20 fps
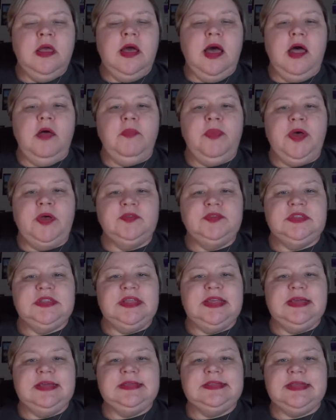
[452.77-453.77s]
I'll post
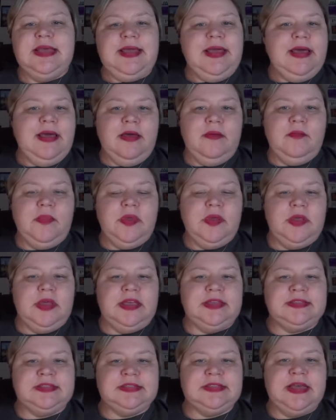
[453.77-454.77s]
the exam
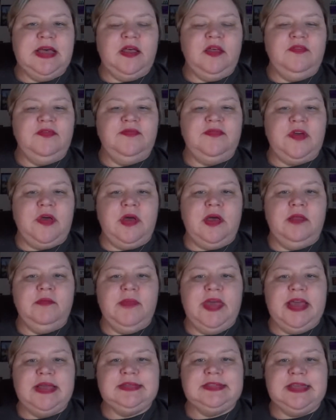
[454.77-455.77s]
itself on
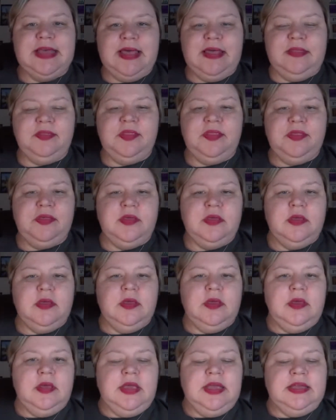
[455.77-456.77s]
May 10th.
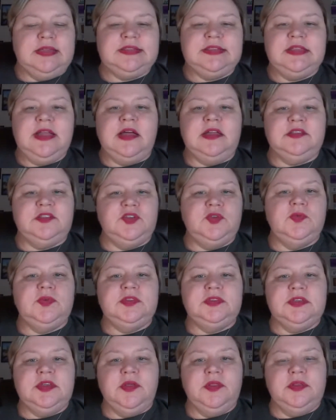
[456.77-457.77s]
It's not due
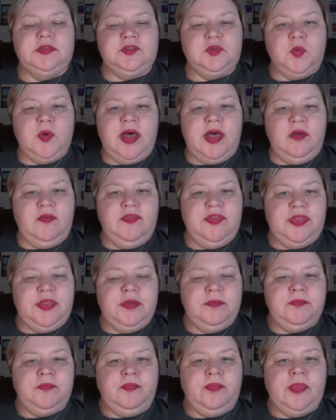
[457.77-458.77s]
until the 12th.
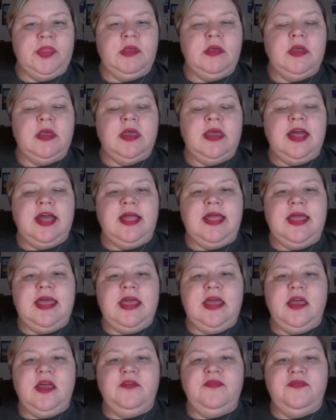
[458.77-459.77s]

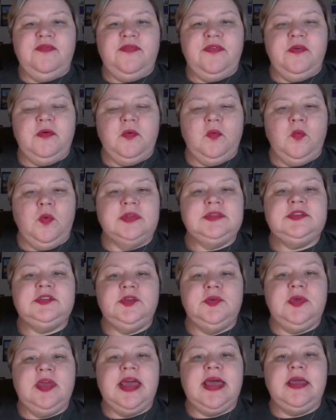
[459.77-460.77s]
If, once
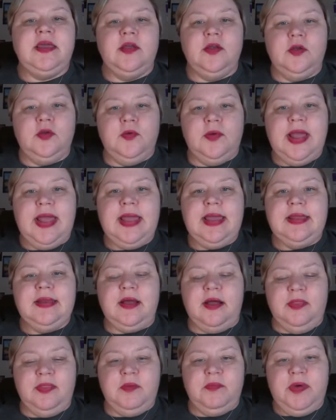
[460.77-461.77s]
you get your grade
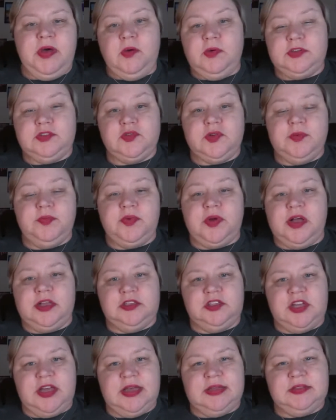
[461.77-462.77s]
on the poetry
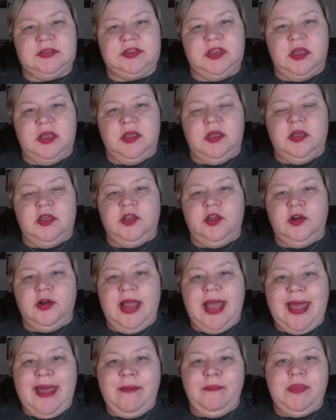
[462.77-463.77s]
project, you're
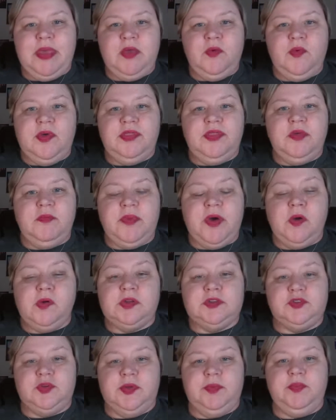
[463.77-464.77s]
happy with the
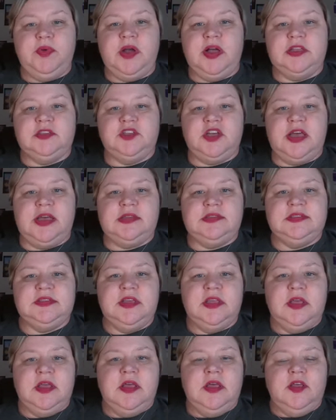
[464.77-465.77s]
poetry project,
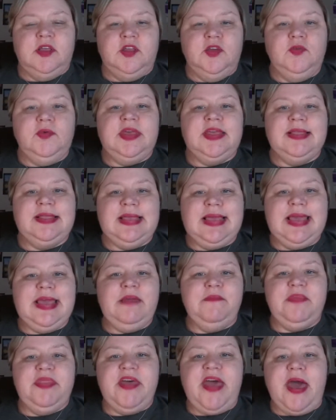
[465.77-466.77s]
you can
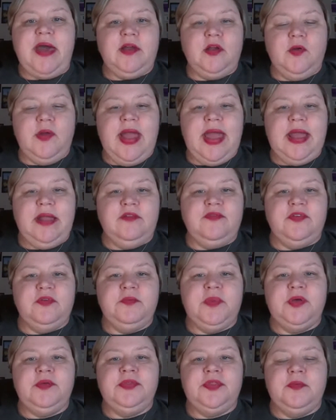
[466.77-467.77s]
keep that grade for
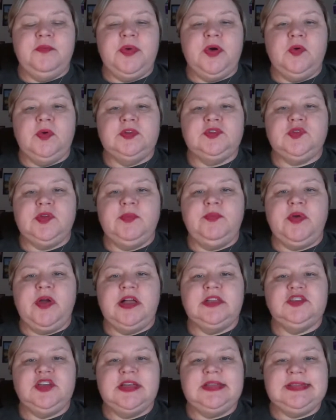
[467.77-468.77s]
both the poetry
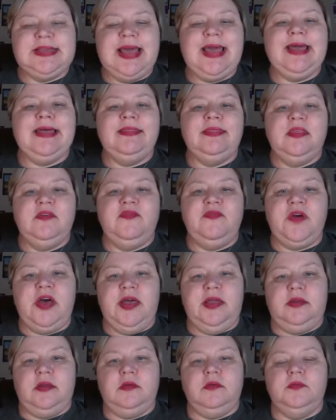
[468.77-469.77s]
project and the
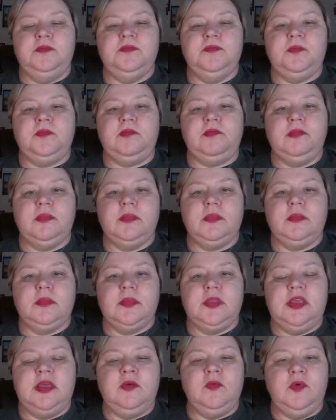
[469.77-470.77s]
final.
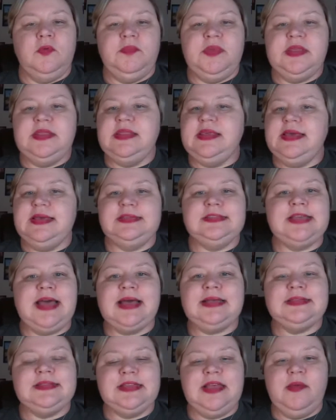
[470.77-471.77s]
It will be the
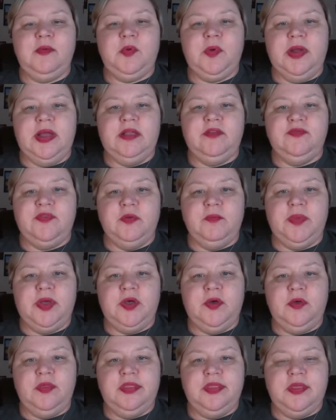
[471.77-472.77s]
exact same grade for
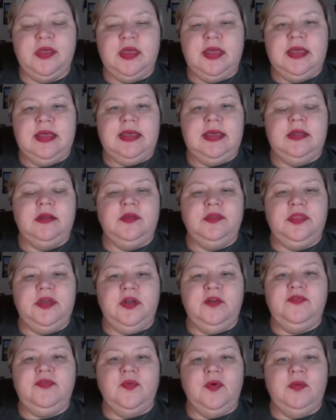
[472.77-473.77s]
both. It'll
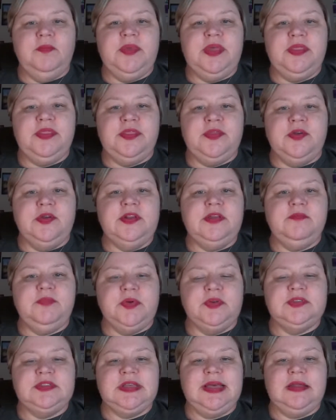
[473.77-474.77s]
therefore be
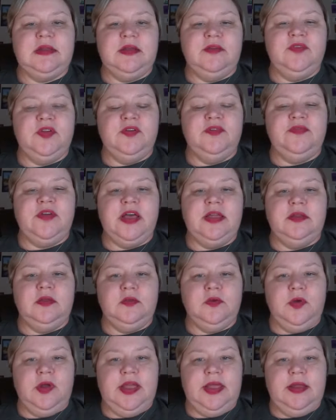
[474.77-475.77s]
30% of your final
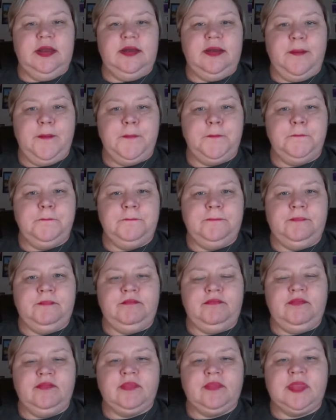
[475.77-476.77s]
grade.
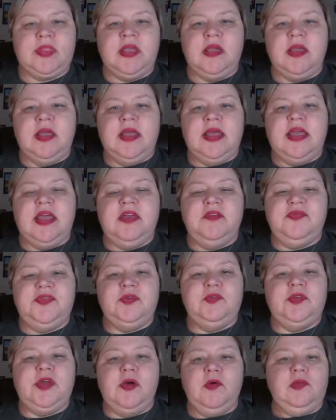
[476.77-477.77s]
If
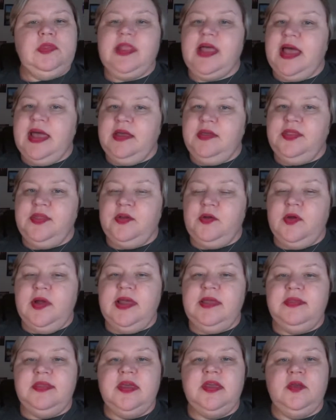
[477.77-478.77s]
you don't like the
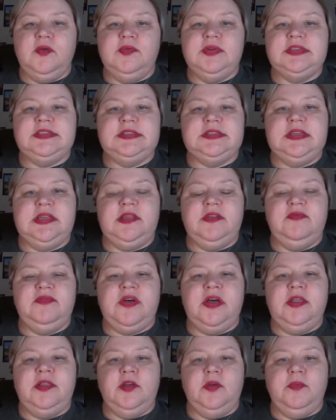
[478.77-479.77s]
grade that you receive
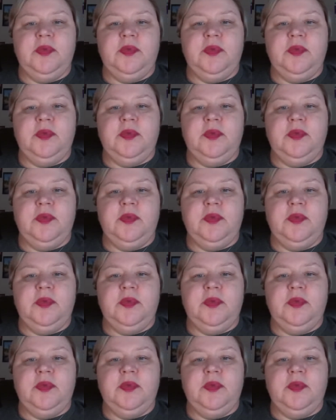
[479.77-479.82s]
on your